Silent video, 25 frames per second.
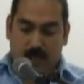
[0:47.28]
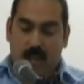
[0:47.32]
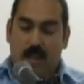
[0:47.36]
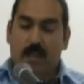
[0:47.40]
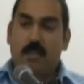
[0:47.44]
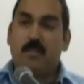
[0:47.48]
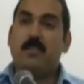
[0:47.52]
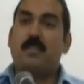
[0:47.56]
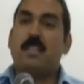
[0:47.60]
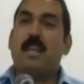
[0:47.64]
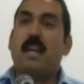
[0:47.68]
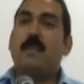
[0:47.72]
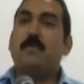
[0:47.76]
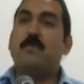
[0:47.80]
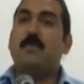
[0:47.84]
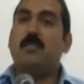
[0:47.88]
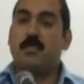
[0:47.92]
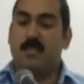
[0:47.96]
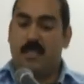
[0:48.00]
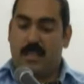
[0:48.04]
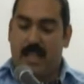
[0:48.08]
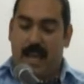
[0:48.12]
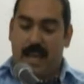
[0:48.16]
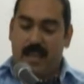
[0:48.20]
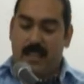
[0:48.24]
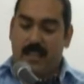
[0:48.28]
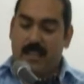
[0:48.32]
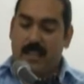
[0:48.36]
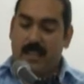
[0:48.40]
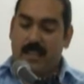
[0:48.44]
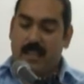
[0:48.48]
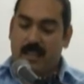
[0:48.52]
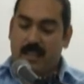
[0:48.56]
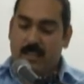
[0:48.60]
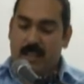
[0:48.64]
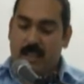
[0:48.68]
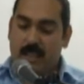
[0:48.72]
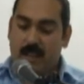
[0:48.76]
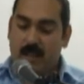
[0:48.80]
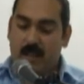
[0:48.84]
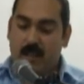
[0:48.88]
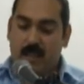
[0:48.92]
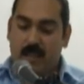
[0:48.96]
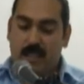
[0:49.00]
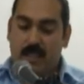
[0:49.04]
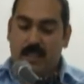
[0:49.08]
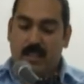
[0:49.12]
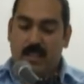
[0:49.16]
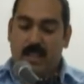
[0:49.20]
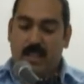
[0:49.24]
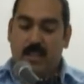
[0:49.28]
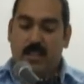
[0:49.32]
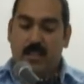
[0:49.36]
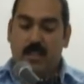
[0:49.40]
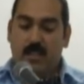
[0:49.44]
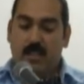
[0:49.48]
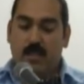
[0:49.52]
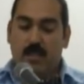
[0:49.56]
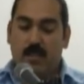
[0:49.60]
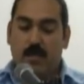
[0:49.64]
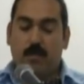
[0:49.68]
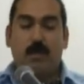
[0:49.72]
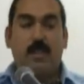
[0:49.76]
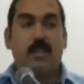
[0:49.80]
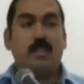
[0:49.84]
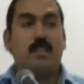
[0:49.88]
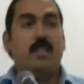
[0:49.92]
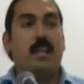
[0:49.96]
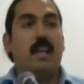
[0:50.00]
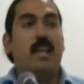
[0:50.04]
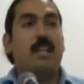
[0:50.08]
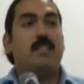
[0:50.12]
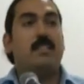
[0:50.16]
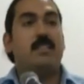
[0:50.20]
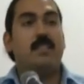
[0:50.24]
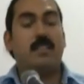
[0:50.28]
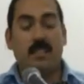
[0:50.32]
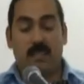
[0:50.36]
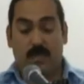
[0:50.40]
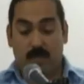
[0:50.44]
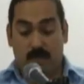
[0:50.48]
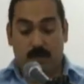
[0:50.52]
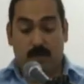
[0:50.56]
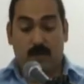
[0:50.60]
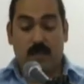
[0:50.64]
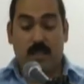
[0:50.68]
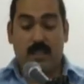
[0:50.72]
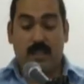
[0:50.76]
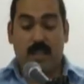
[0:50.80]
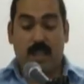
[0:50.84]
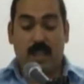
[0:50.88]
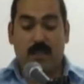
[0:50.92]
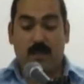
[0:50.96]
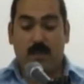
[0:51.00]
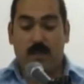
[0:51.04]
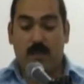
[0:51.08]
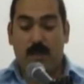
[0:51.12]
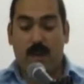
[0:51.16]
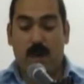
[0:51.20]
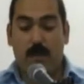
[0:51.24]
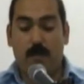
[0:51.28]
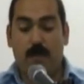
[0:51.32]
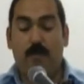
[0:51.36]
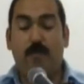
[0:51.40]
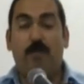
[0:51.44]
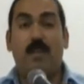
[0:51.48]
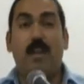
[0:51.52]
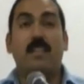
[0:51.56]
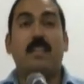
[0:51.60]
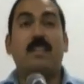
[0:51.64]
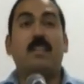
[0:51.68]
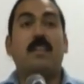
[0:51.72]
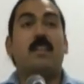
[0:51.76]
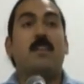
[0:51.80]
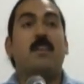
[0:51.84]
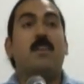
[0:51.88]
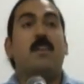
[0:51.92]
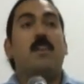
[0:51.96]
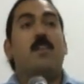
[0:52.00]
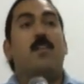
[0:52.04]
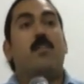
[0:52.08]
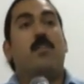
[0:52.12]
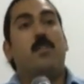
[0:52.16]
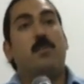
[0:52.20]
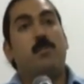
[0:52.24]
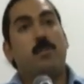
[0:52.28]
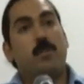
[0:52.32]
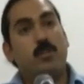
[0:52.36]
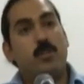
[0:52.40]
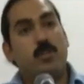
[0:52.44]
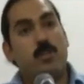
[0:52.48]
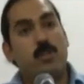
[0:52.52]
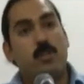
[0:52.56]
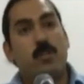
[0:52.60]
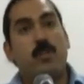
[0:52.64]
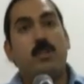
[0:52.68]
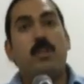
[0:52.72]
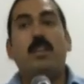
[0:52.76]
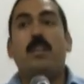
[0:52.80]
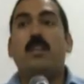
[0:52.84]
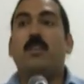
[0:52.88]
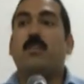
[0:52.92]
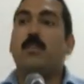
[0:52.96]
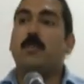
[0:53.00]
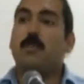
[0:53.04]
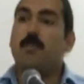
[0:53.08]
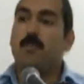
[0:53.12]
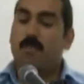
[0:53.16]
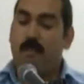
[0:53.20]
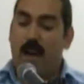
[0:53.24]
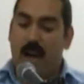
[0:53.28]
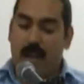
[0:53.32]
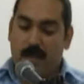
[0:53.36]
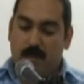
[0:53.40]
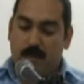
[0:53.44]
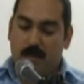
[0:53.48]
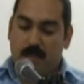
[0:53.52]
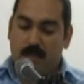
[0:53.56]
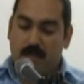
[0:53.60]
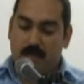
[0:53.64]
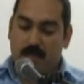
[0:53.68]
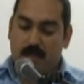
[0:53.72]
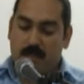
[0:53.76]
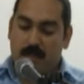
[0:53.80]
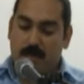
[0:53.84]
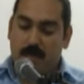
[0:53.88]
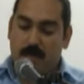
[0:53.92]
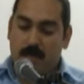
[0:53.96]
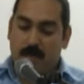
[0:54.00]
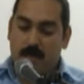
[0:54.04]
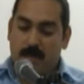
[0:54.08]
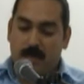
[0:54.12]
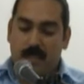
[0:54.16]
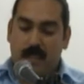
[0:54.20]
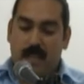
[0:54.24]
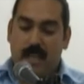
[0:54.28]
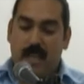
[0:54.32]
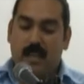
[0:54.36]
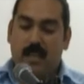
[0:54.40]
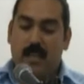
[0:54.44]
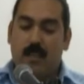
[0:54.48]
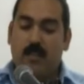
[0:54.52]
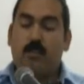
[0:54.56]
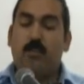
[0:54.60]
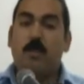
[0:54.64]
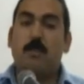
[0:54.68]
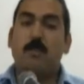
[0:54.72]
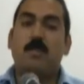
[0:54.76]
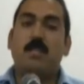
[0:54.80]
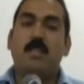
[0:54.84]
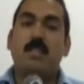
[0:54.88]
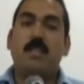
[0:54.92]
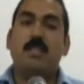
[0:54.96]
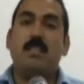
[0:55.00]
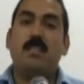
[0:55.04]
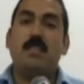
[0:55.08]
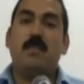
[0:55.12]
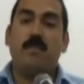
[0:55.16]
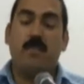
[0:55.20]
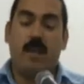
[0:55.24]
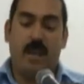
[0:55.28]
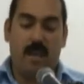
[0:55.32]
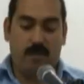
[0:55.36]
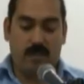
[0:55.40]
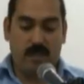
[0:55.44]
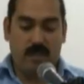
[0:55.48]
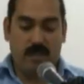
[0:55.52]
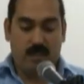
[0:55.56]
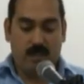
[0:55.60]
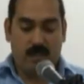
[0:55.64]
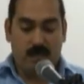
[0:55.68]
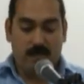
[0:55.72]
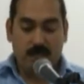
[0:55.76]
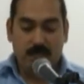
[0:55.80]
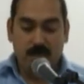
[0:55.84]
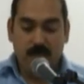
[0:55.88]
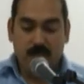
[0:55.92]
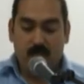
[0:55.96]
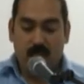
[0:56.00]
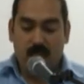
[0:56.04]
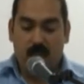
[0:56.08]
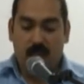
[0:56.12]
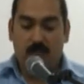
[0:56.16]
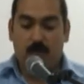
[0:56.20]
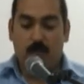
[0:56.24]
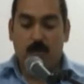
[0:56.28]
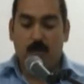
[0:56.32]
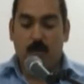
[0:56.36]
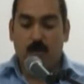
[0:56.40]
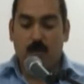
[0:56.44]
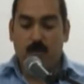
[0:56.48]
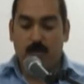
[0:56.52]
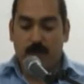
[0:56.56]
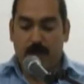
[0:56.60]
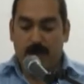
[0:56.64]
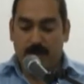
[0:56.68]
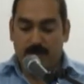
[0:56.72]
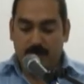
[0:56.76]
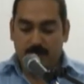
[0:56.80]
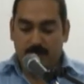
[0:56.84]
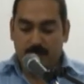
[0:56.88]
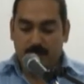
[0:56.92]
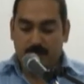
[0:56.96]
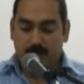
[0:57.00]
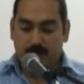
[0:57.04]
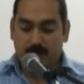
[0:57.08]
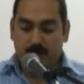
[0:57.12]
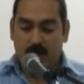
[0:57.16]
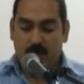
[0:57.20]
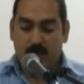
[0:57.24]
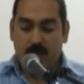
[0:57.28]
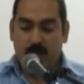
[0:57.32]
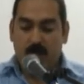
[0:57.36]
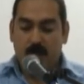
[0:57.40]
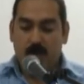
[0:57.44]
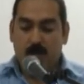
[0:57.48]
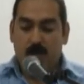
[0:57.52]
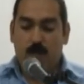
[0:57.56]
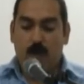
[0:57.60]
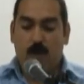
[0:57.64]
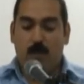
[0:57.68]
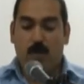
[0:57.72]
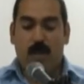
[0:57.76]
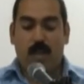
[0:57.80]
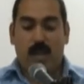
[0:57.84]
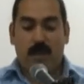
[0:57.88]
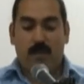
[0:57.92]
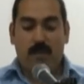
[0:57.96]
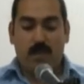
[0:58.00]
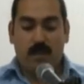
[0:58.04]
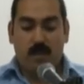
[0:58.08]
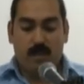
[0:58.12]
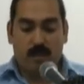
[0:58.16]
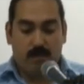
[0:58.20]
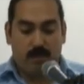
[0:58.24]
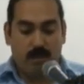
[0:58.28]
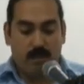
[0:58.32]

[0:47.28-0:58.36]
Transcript: Other times their tactics and organizations are criticized for not reflecting the maturity or pragmatism that comes from seasoned veterans of the movement. But whatever